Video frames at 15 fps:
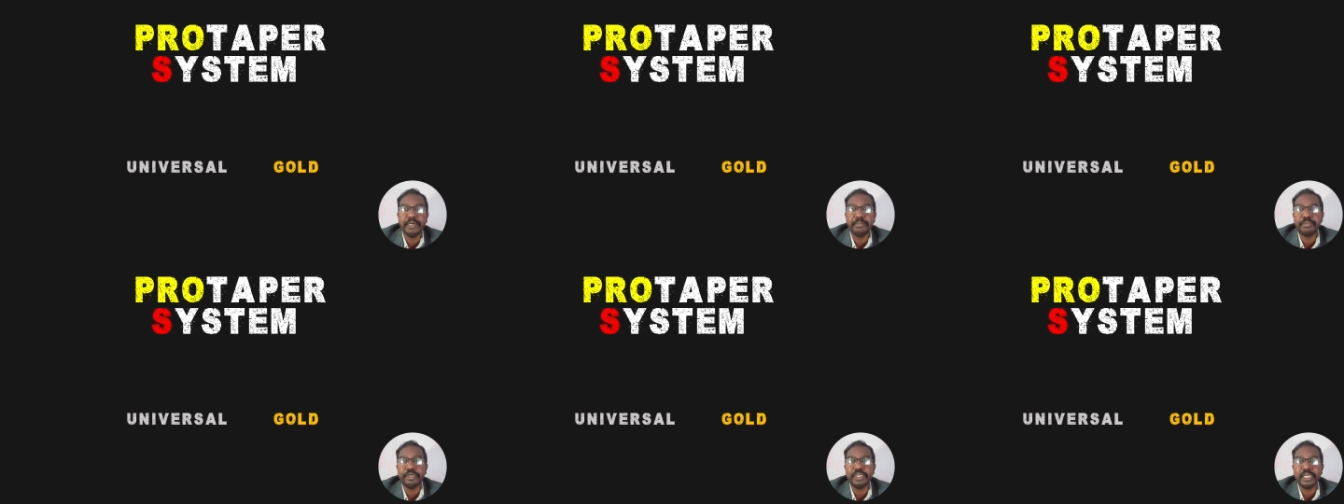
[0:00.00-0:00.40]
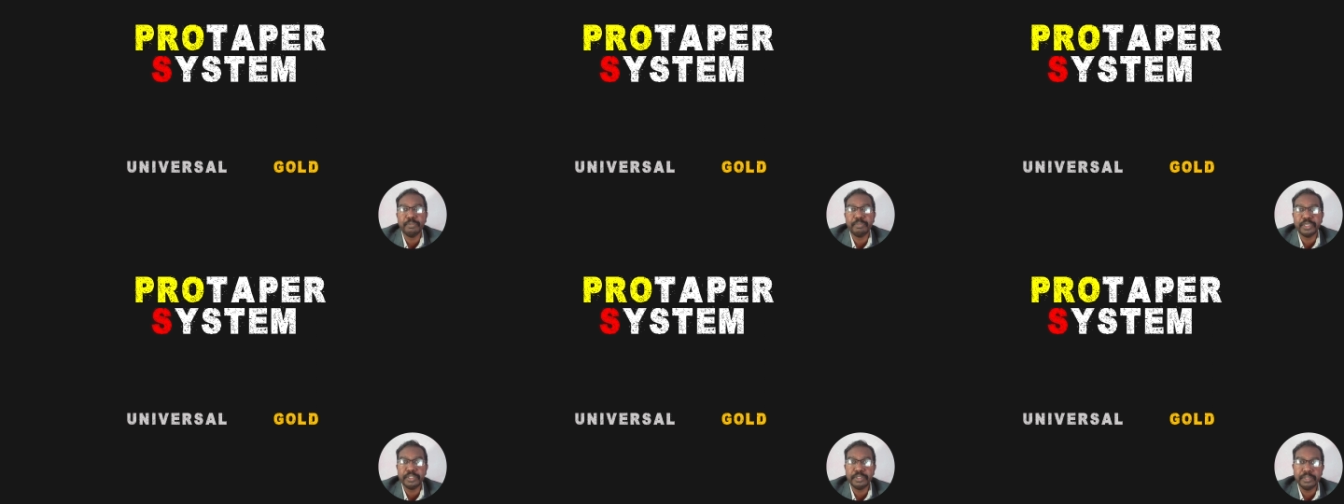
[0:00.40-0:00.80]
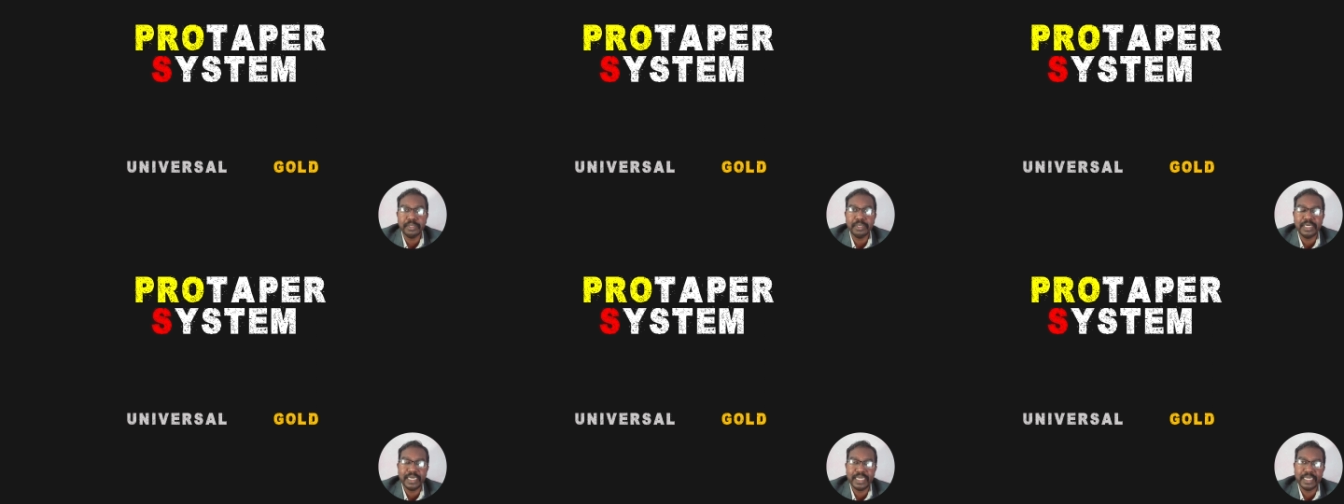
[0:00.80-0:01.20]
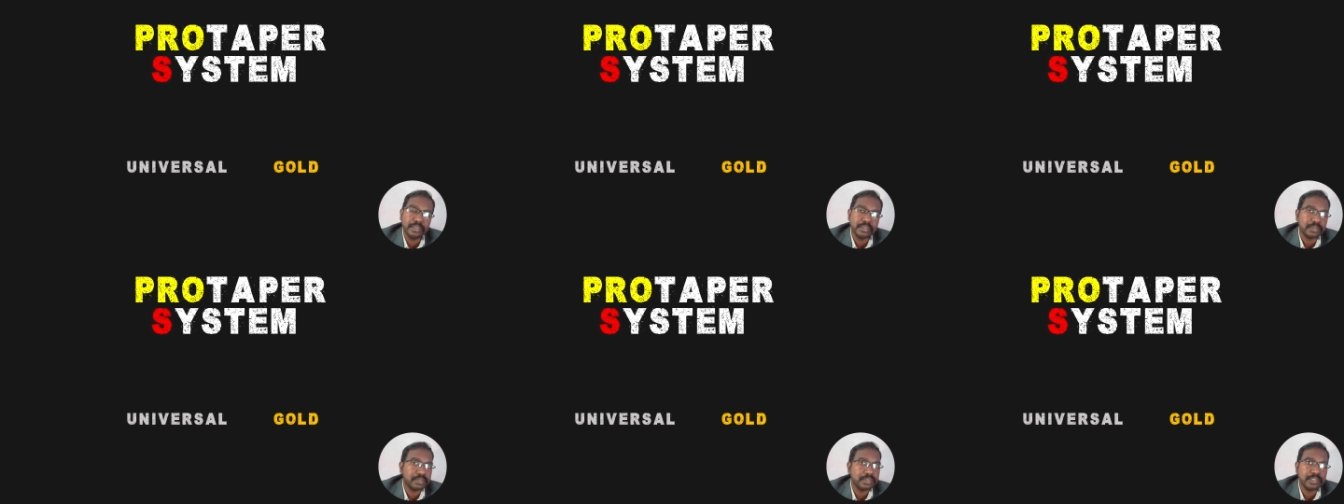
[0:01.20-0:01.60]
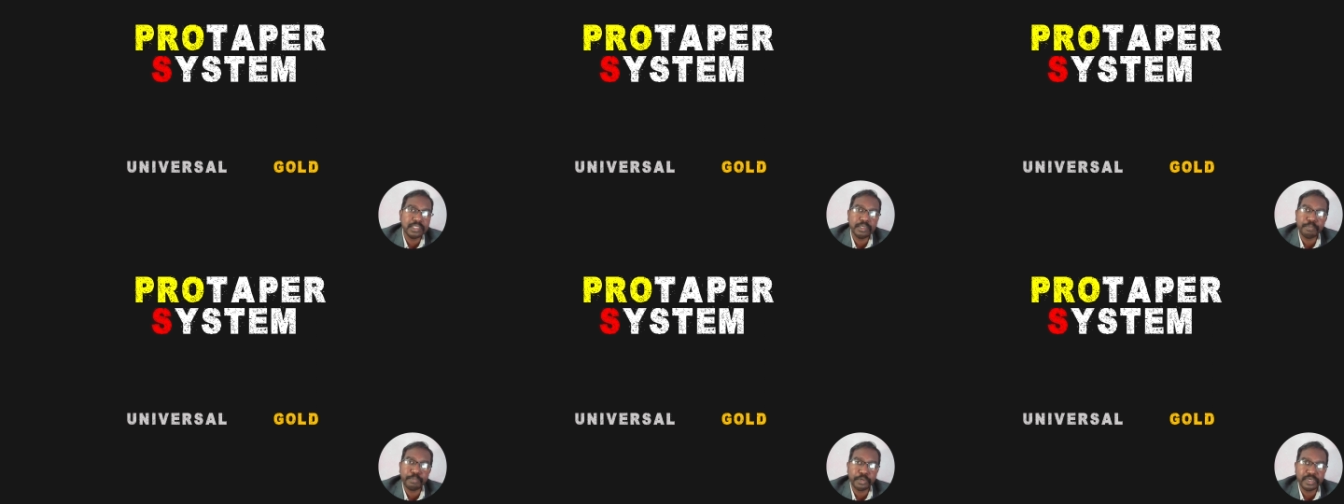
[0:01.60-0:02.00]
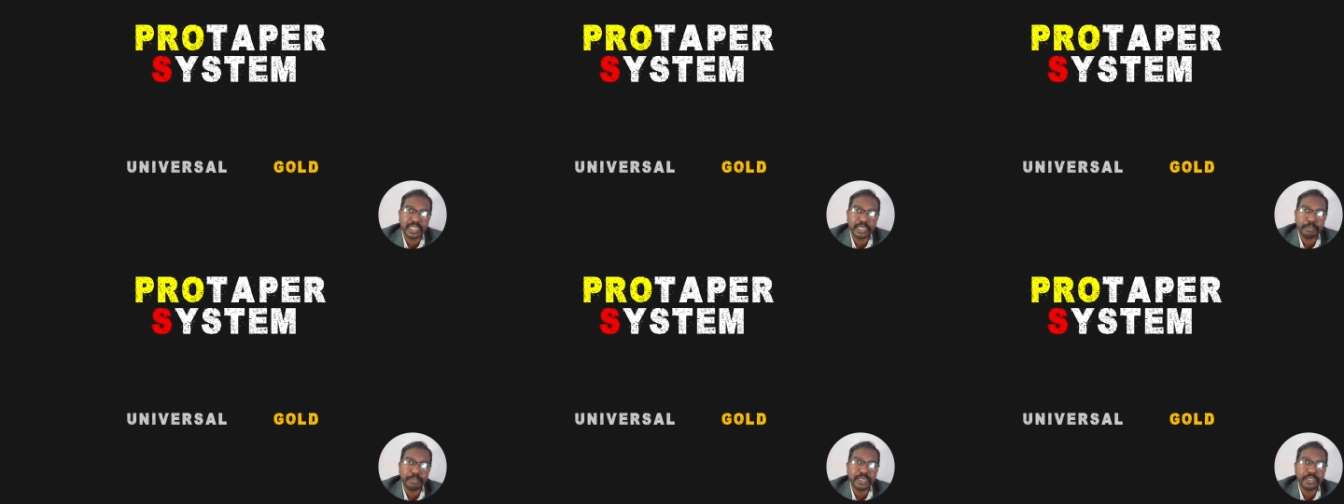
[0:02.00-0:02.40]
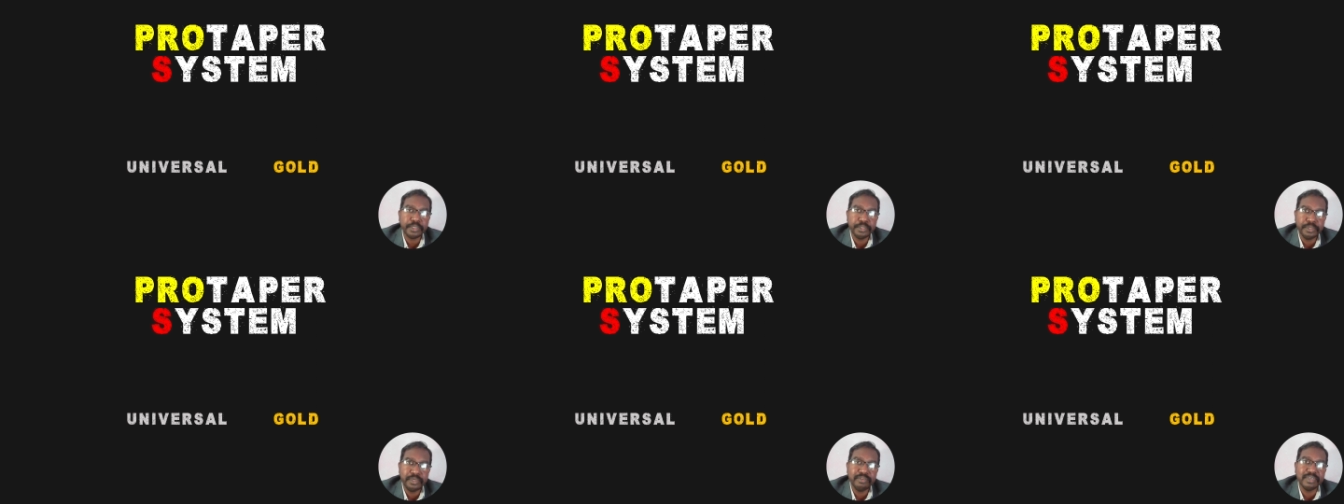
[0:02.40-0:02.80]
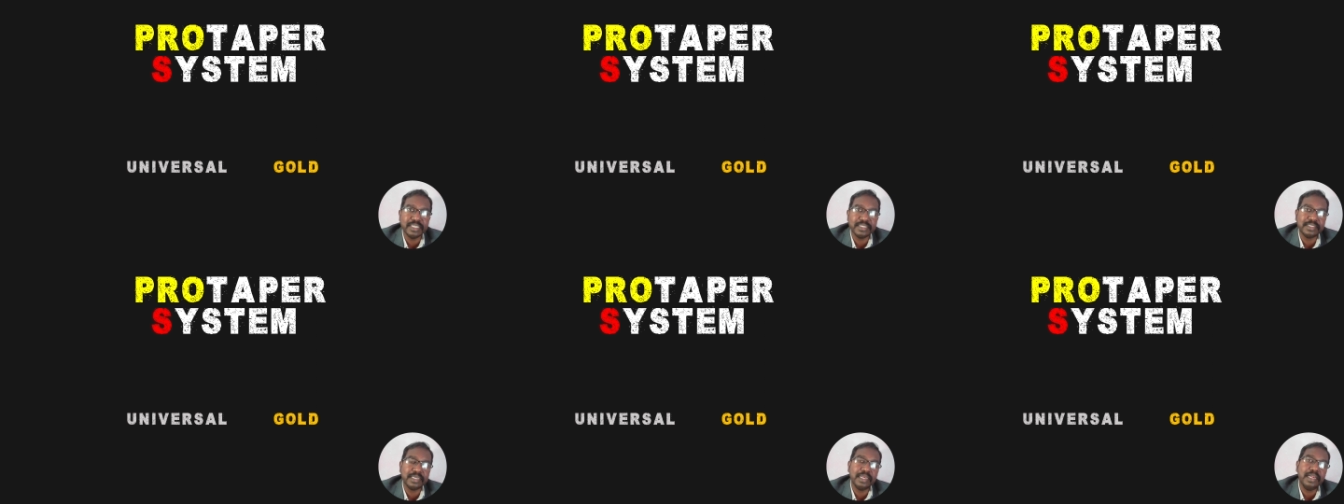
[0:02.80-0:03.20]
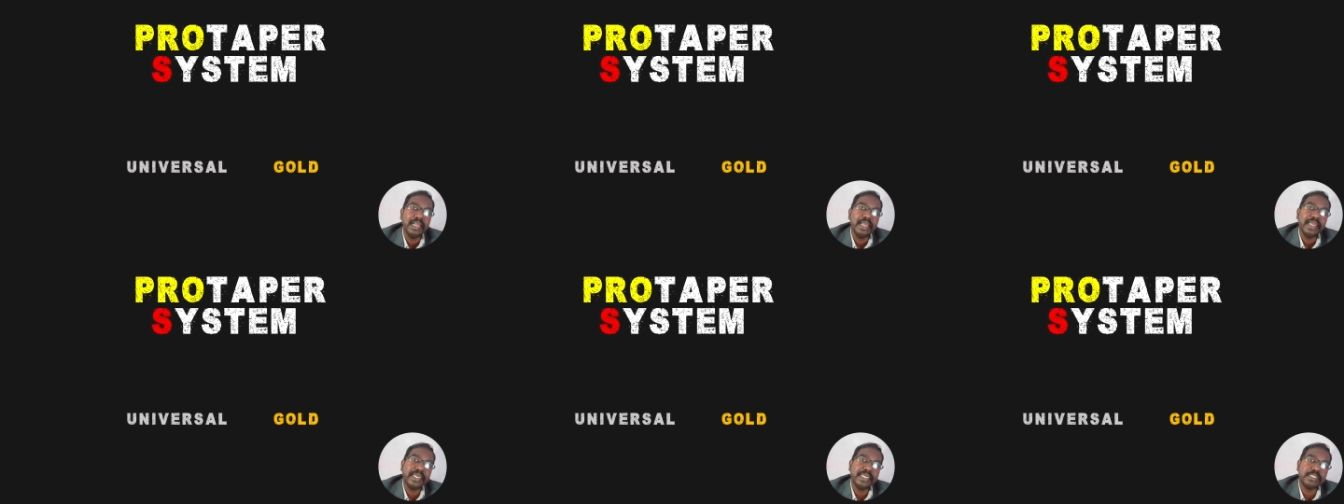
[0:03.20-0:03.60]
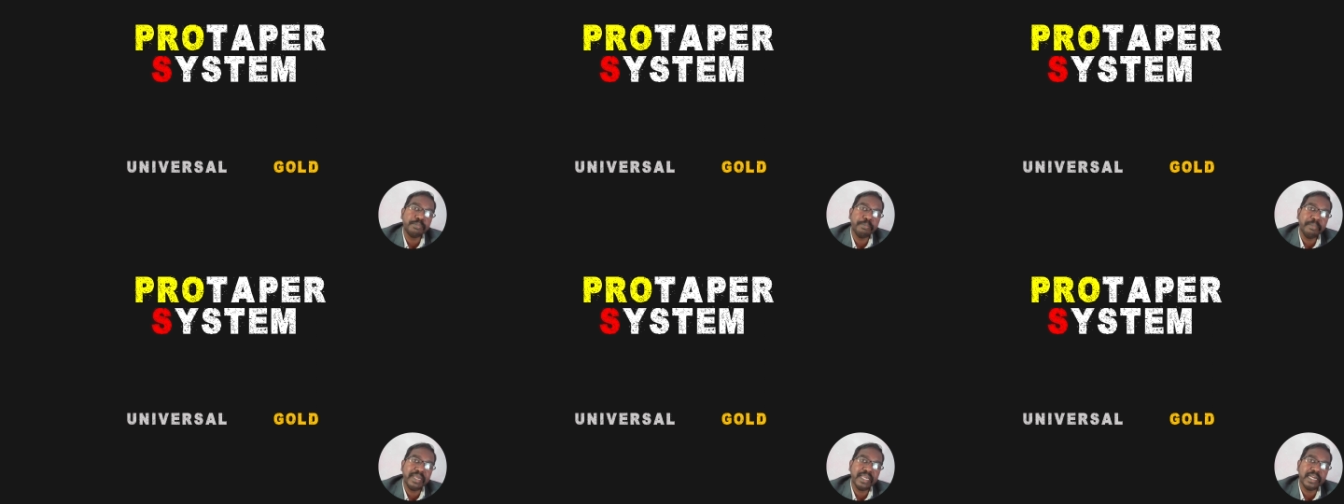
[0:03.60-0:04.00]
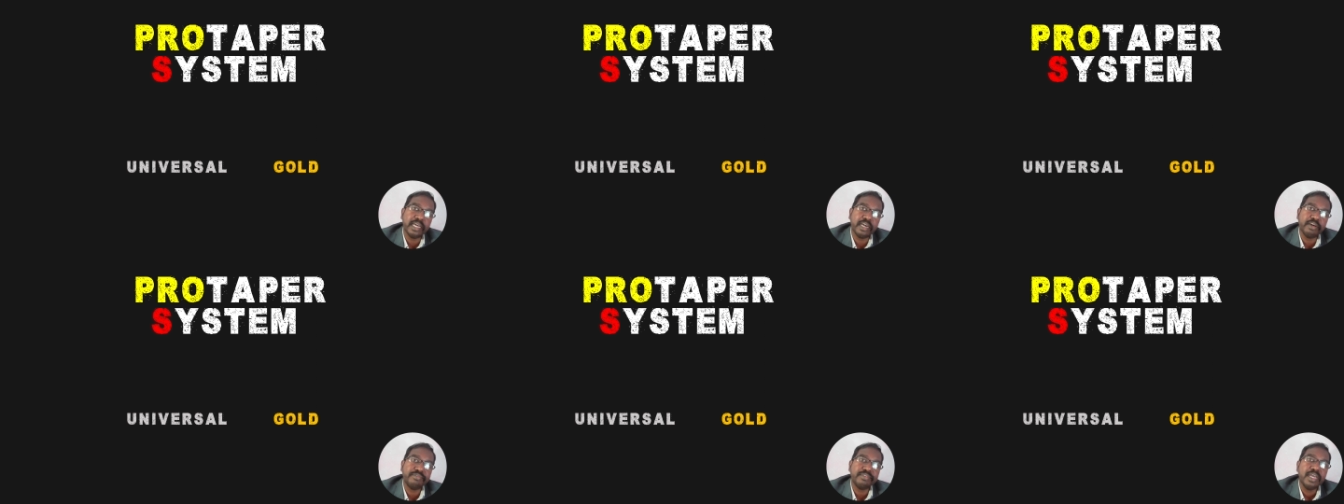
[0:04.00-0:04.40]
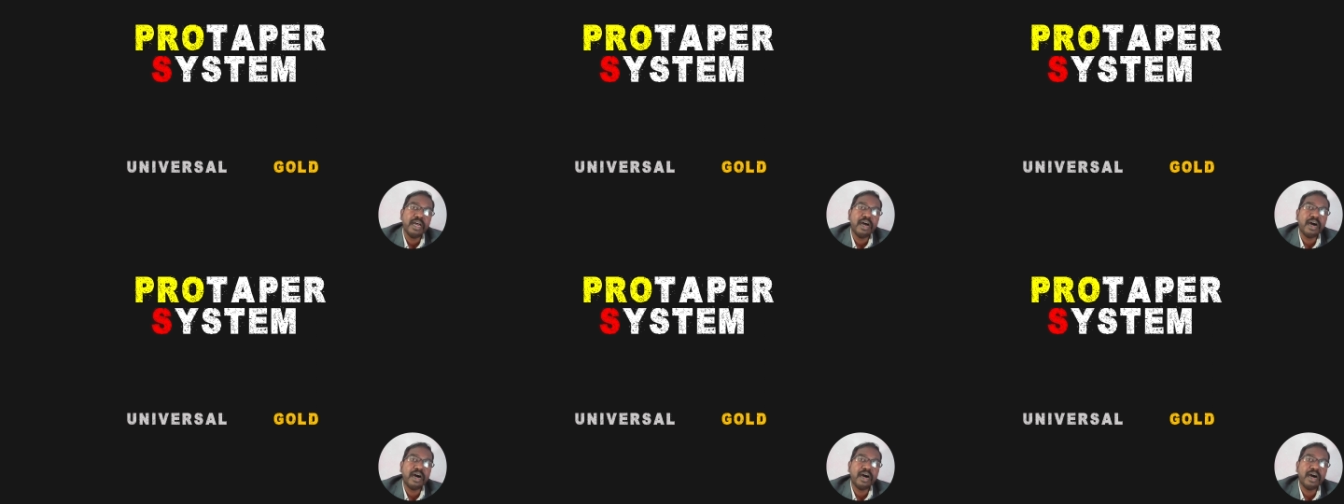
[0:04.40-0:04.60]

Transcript: and protaper gold is the protaper universal is made of